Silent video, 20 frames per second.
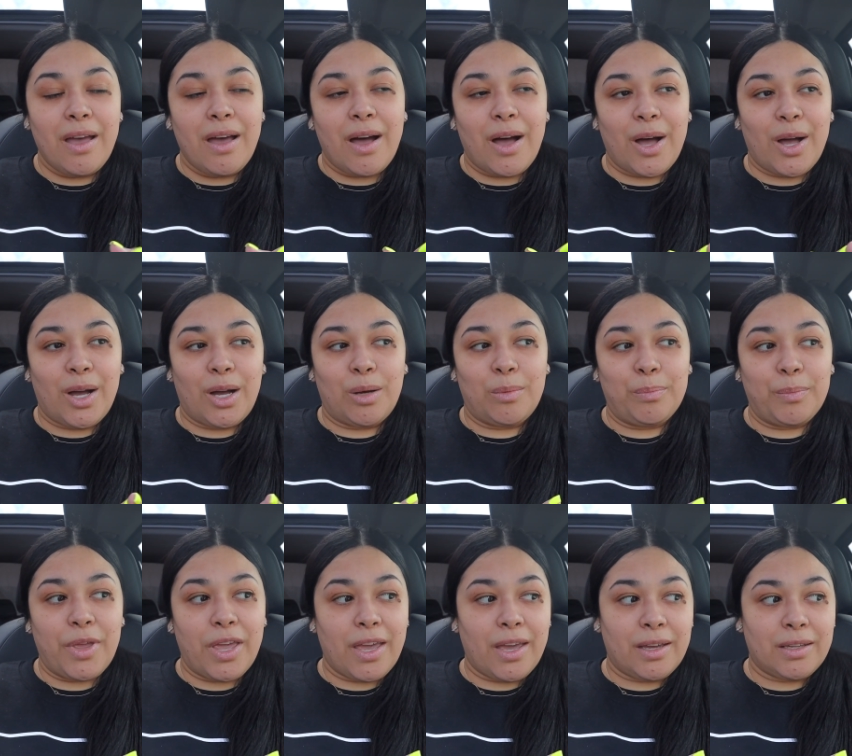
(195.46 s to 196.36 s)

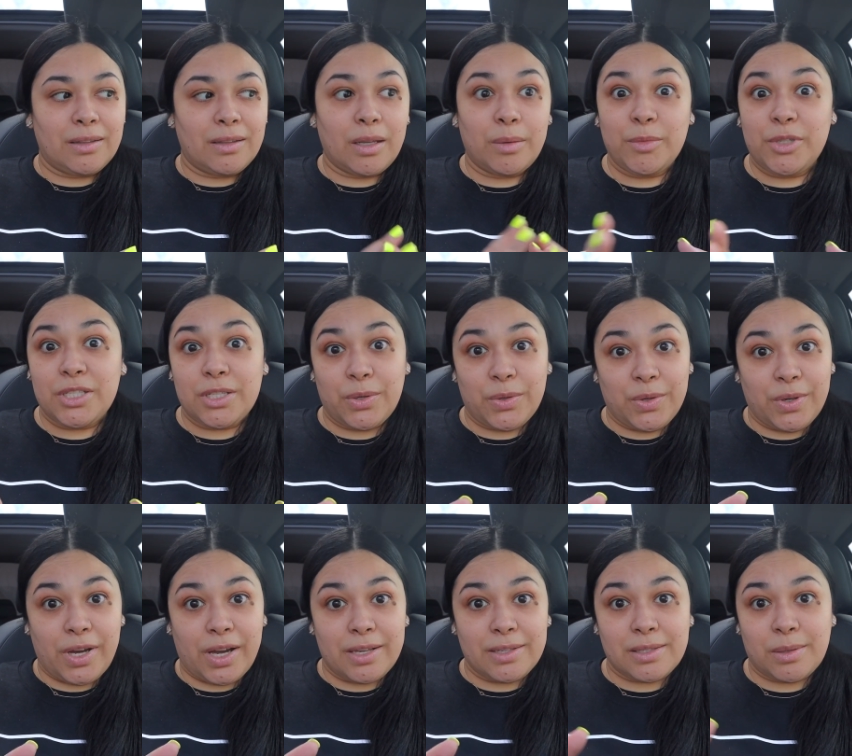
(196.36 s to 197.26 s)
um, and let me tell
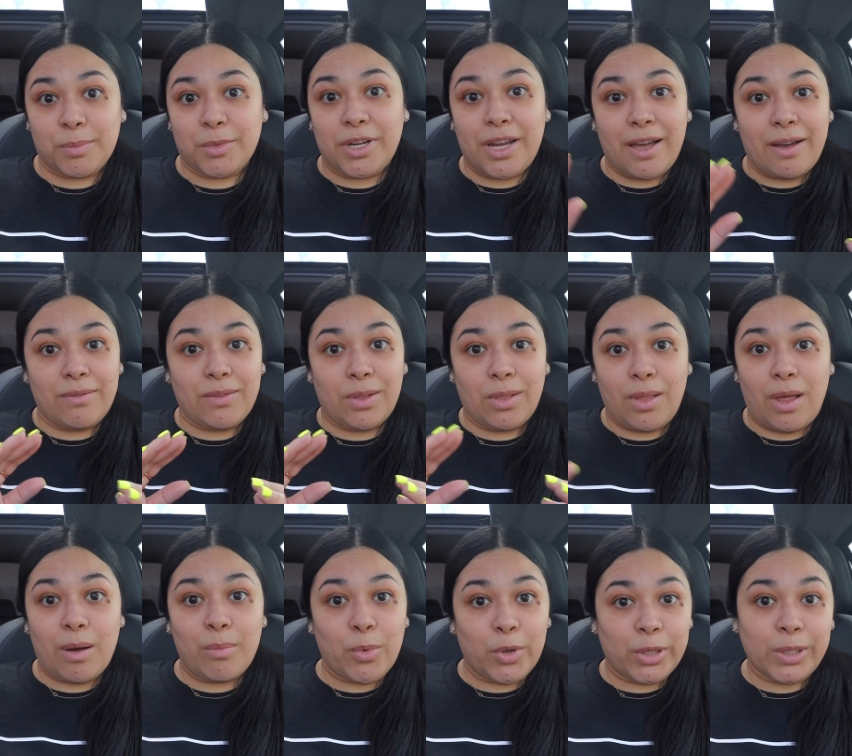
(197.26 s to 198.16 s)
you guys, I'm gonna have a
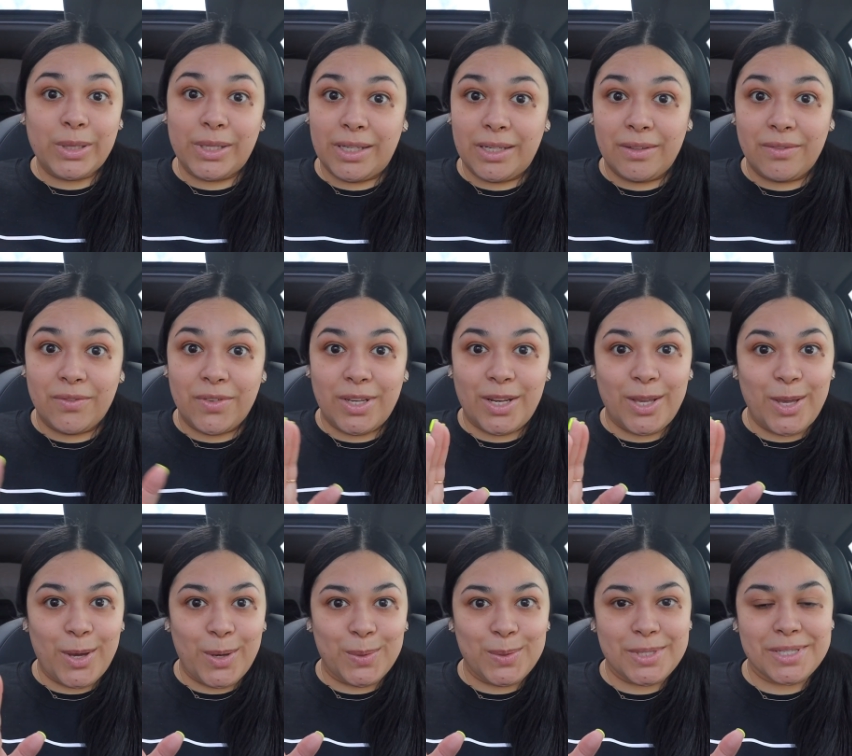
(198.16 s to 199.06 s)
lot more cleaning
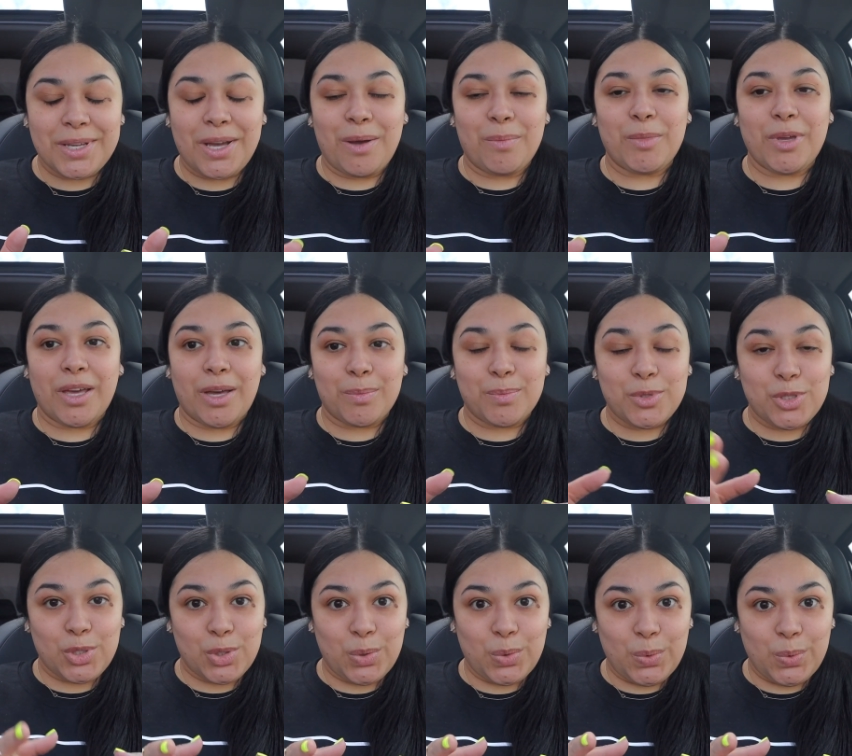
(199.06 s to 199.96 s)
videos coming up
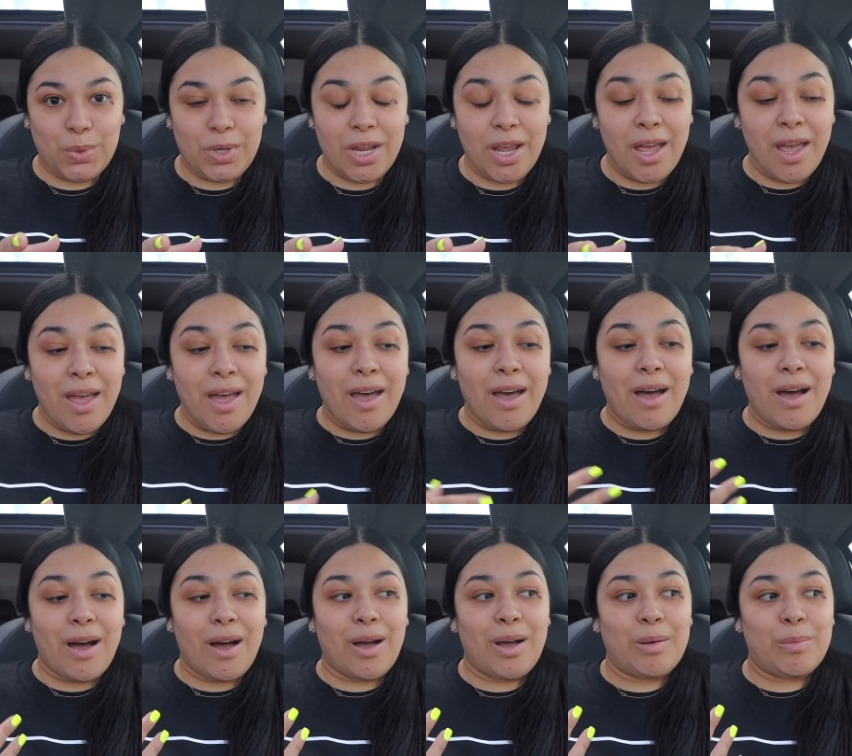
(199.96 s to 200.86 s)
soon.
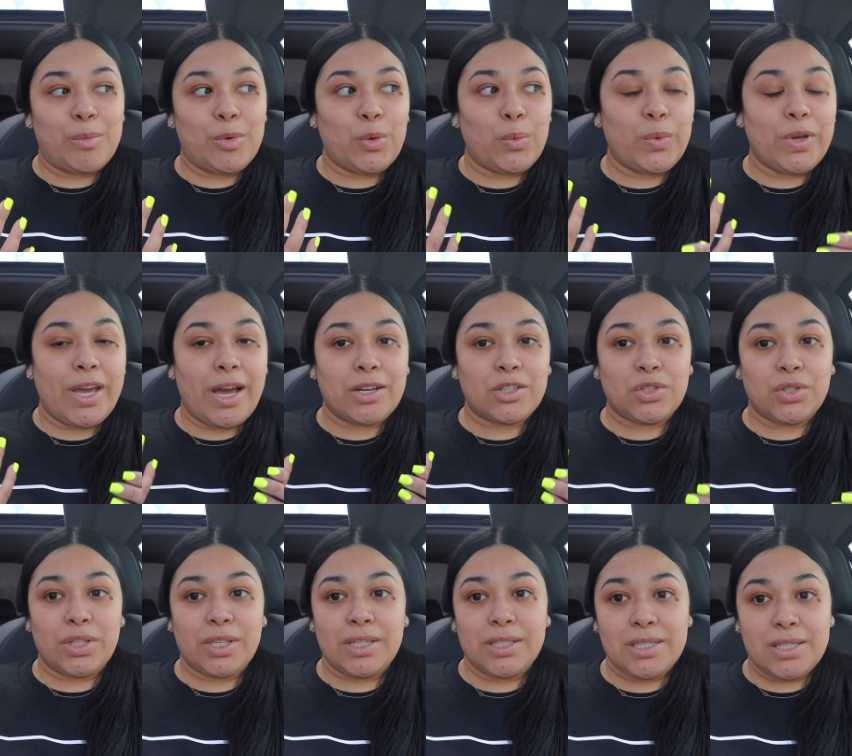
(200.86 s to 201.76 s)
Um, we
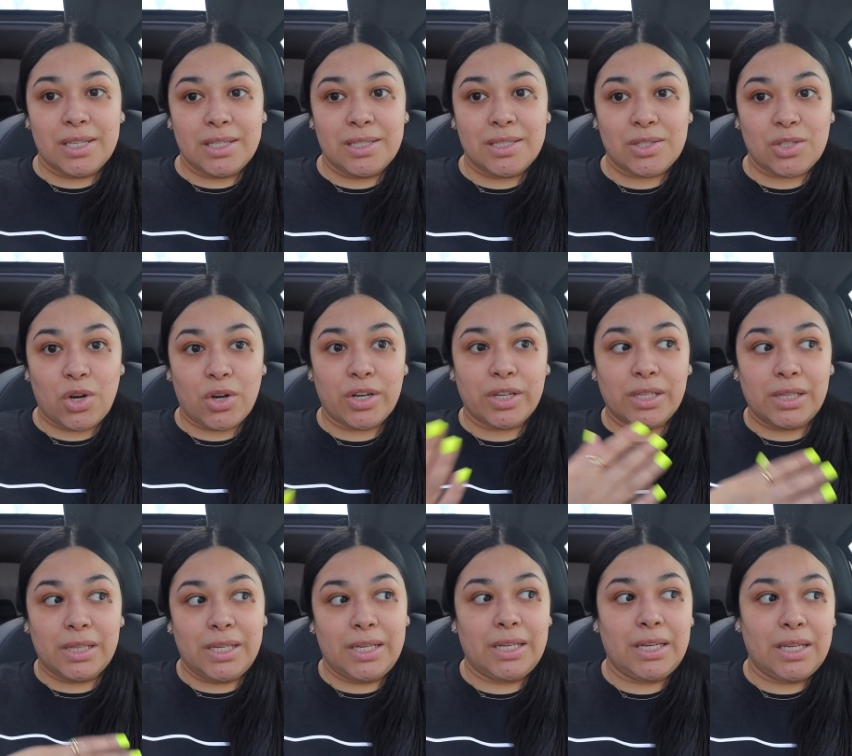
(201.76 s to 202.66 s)
actually did start
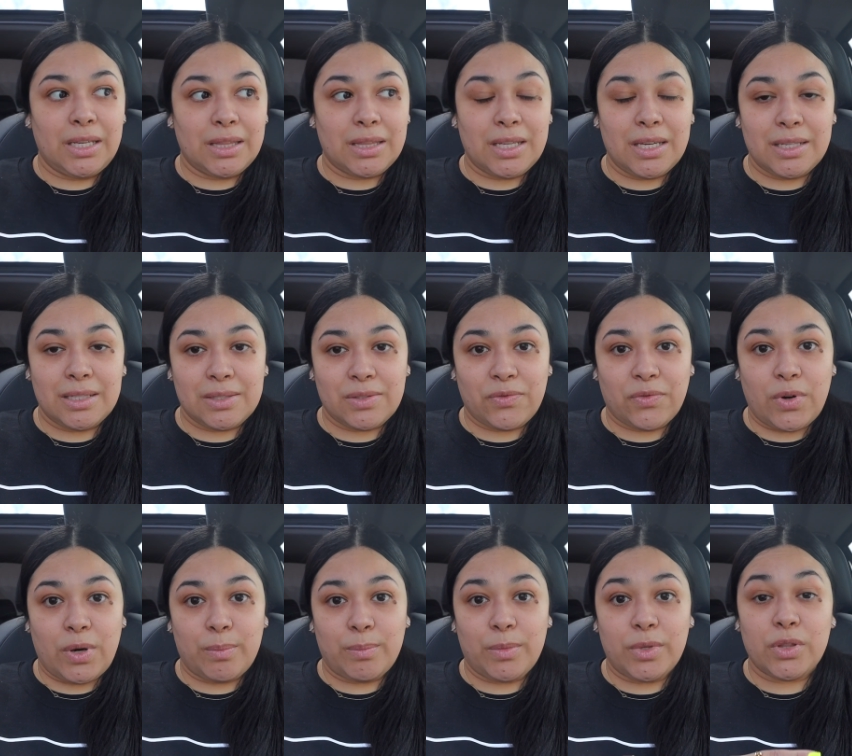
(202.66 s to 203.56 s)
cleaning things
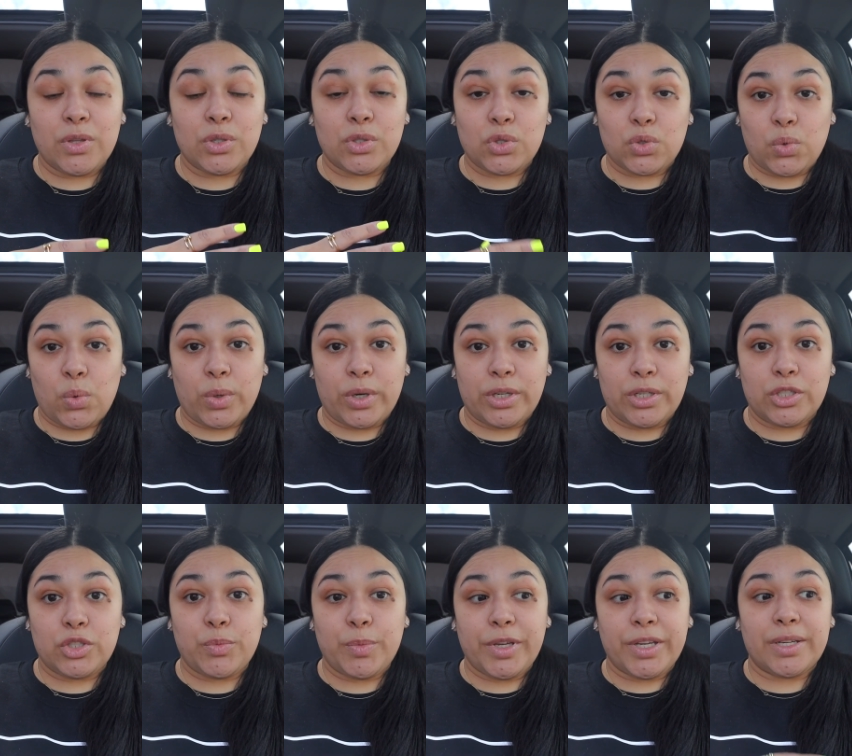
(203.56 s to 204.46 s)
from the
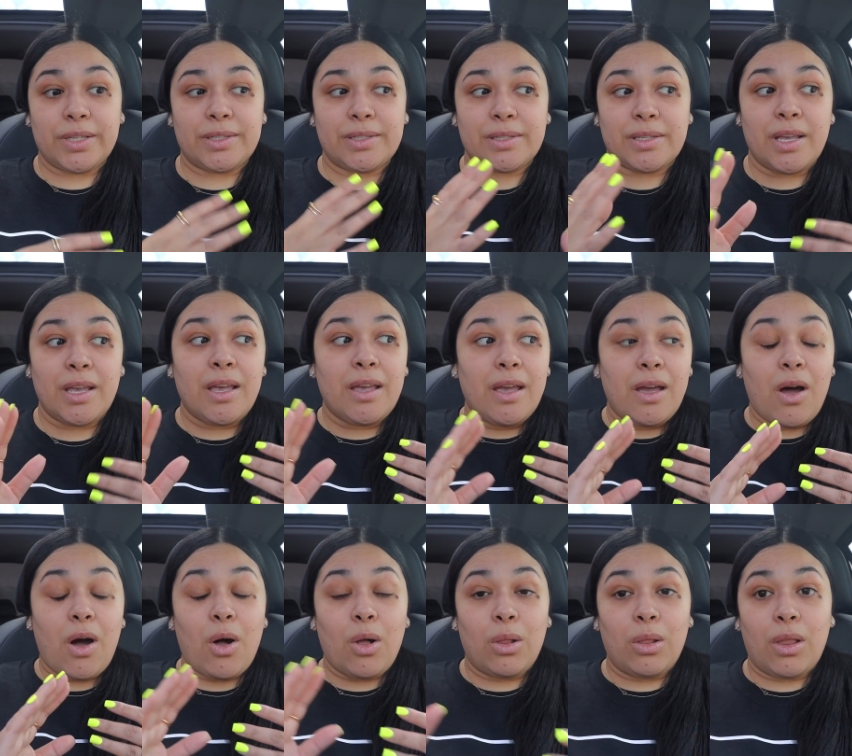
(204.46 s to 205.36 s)
storage because
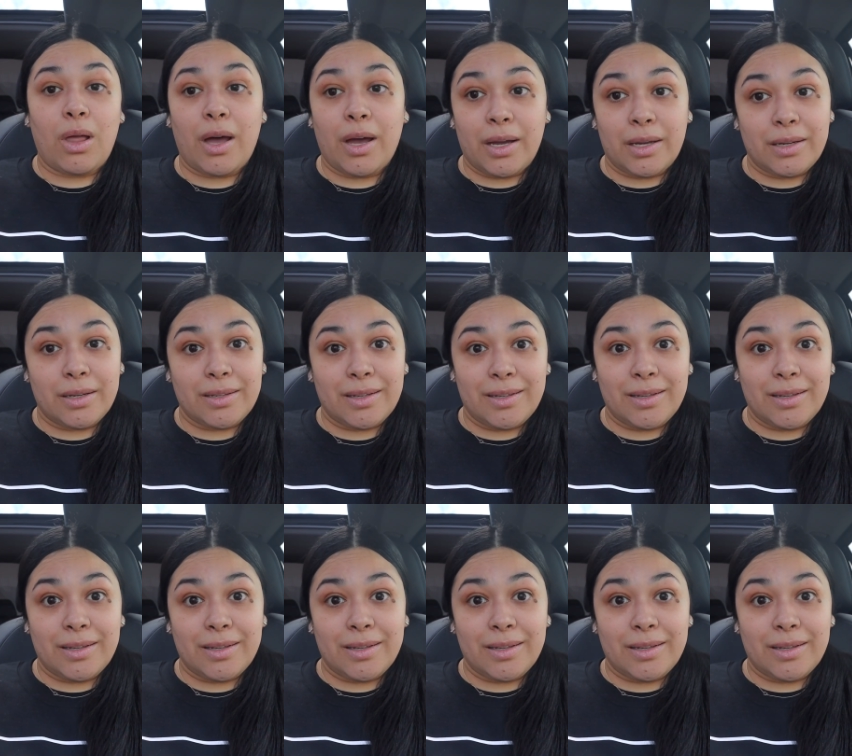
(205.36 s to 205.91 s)
a lot